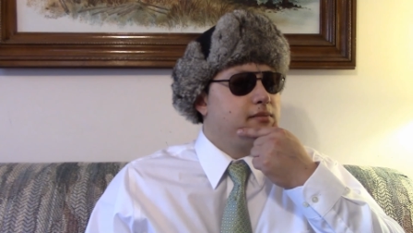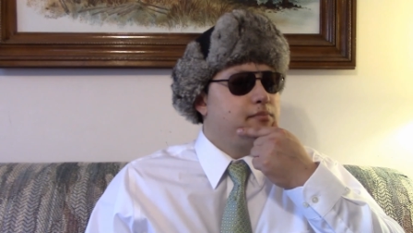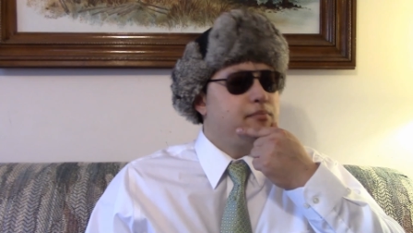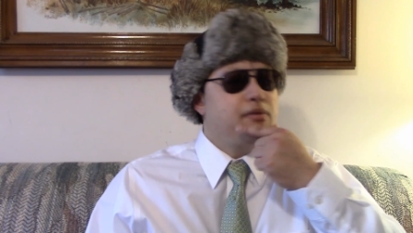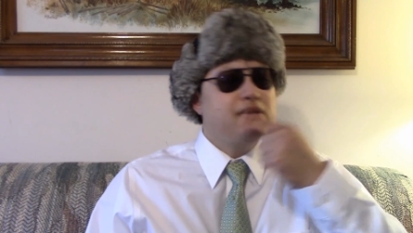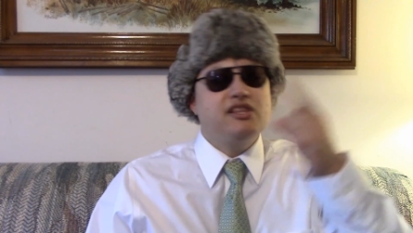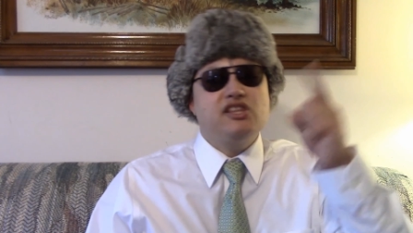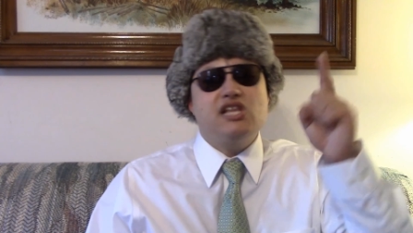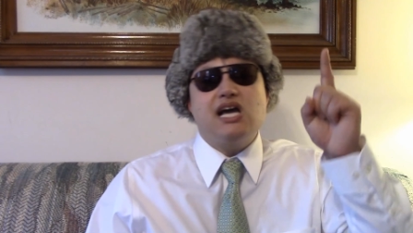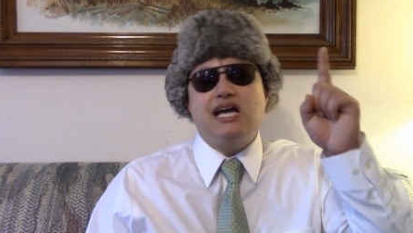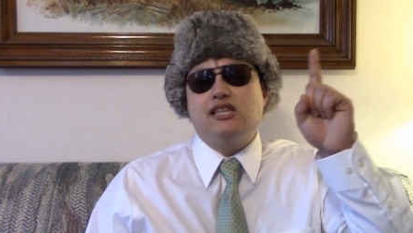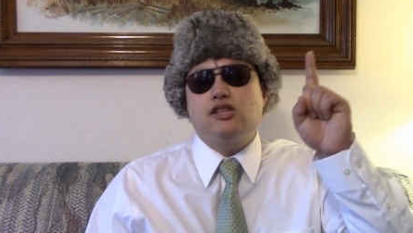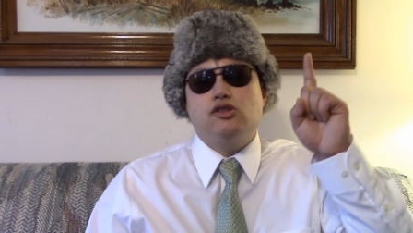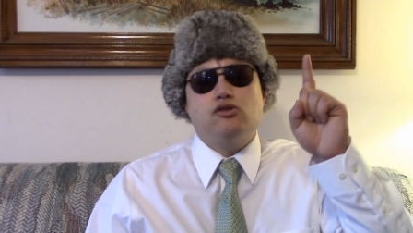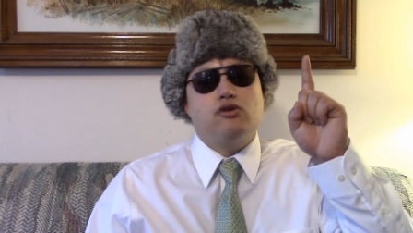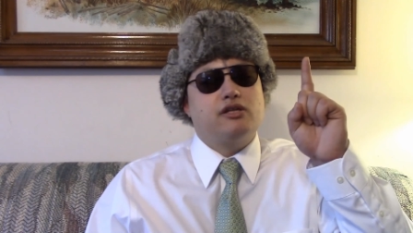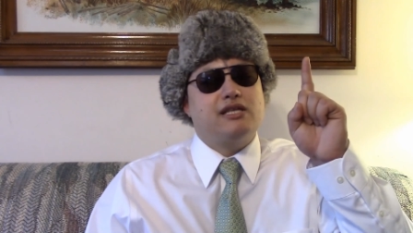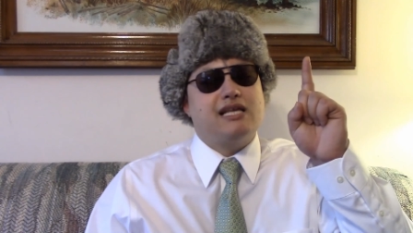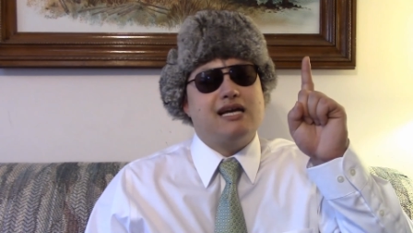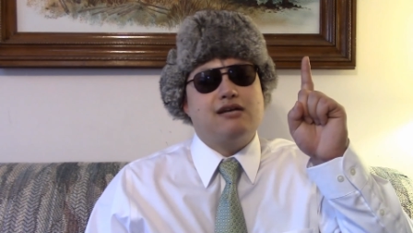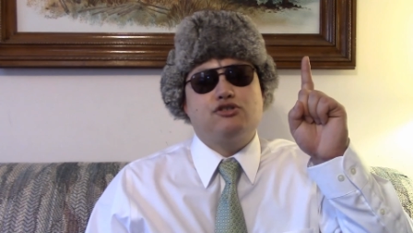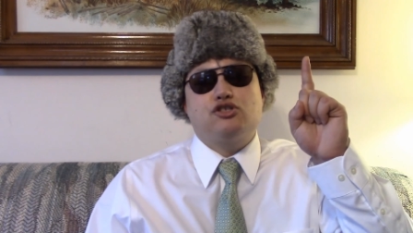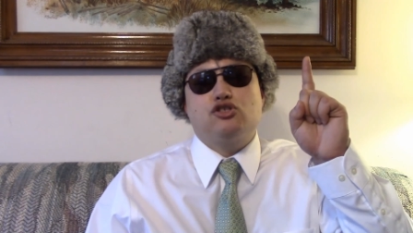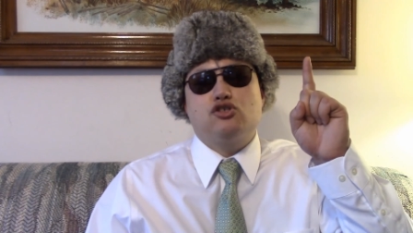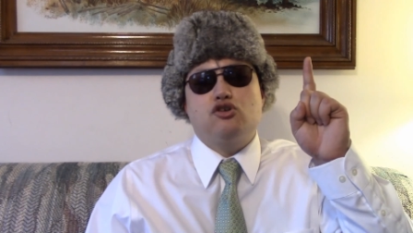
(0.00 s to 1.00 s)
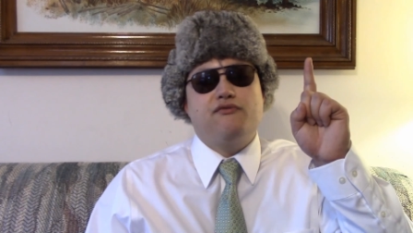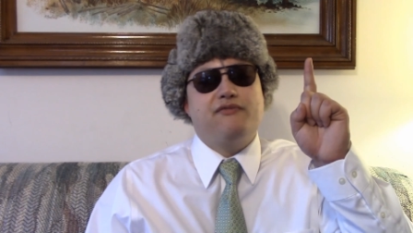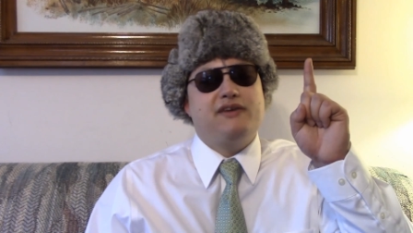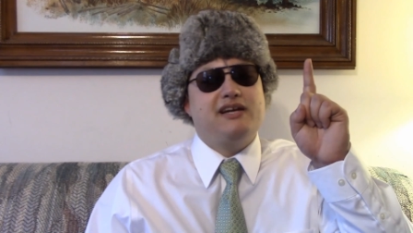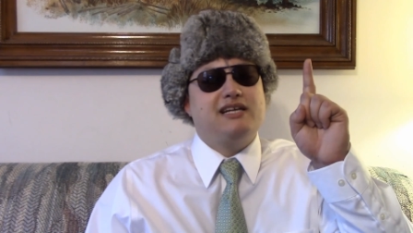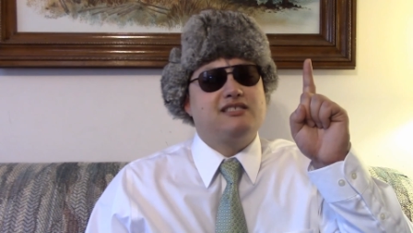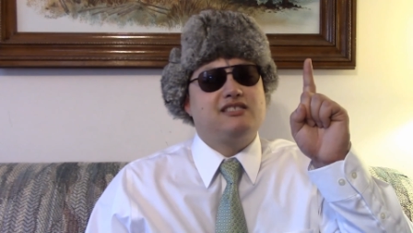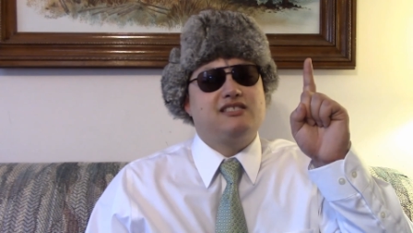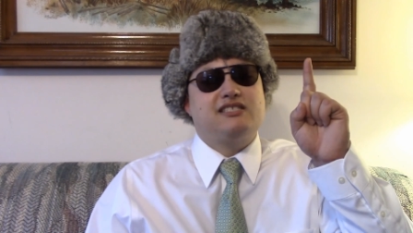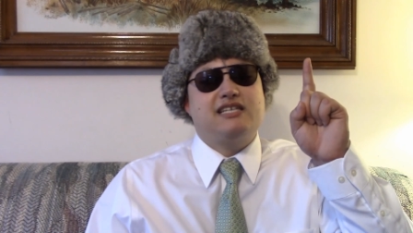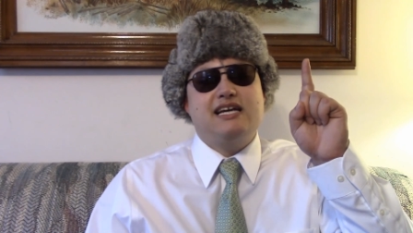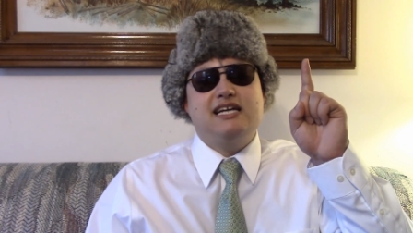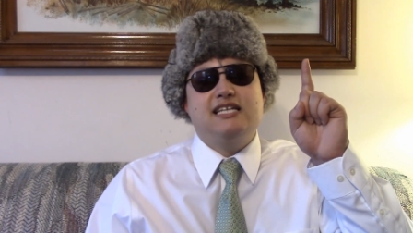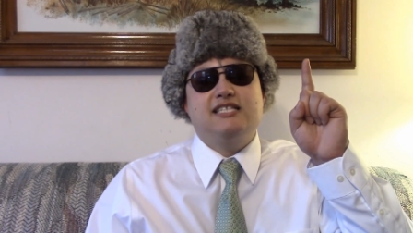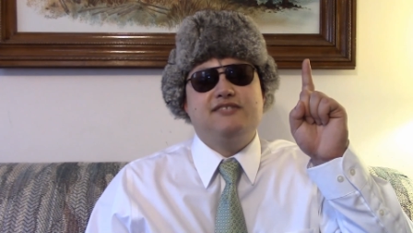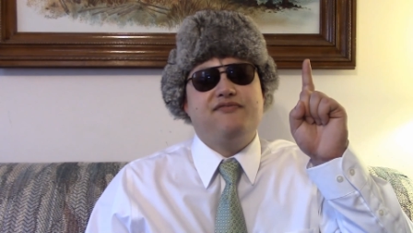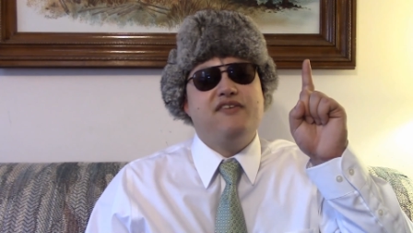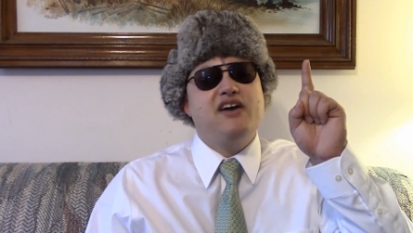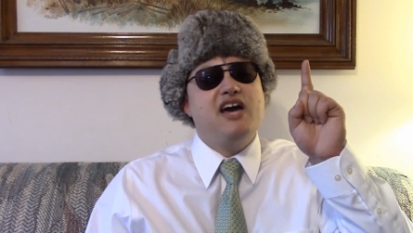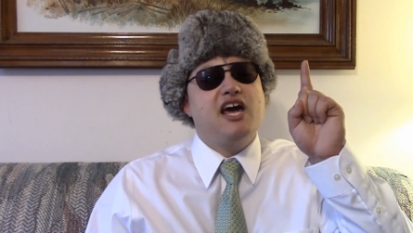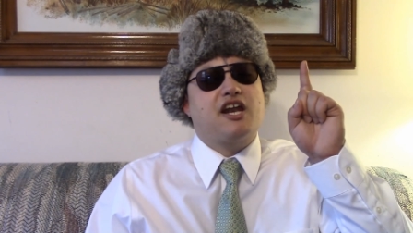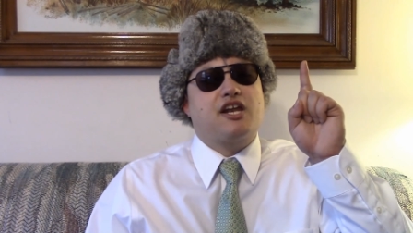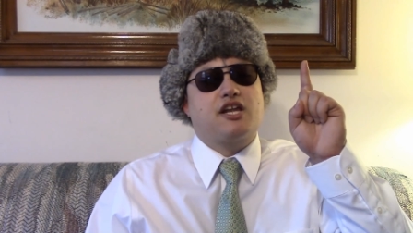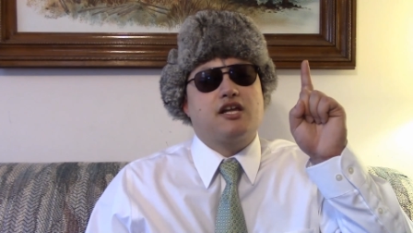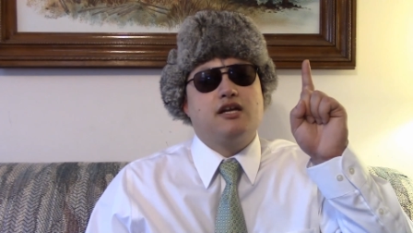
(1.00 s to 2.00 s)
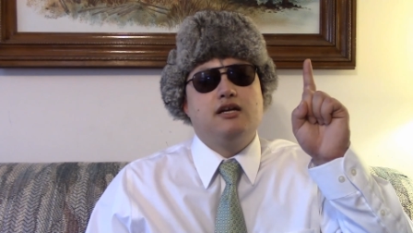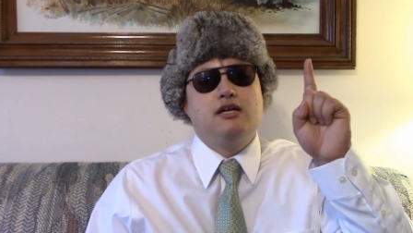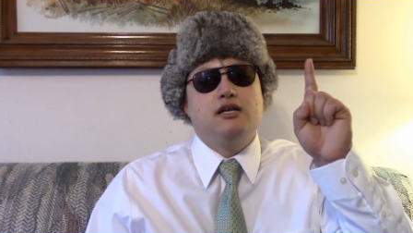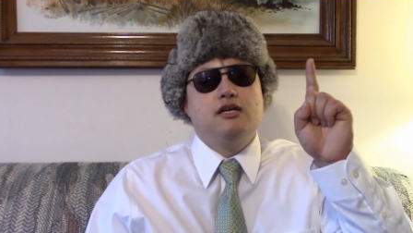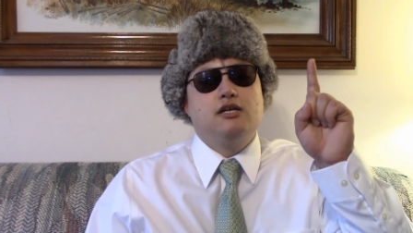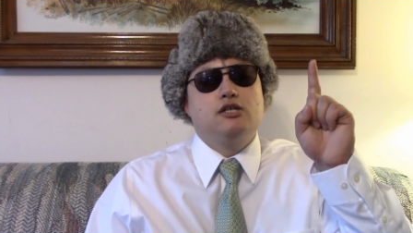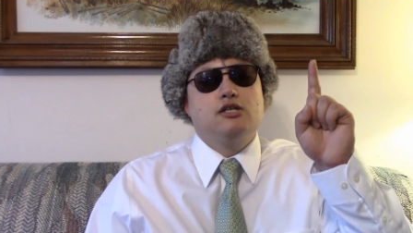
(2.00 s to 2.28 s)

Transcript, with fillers: But that's not how Soviet science work.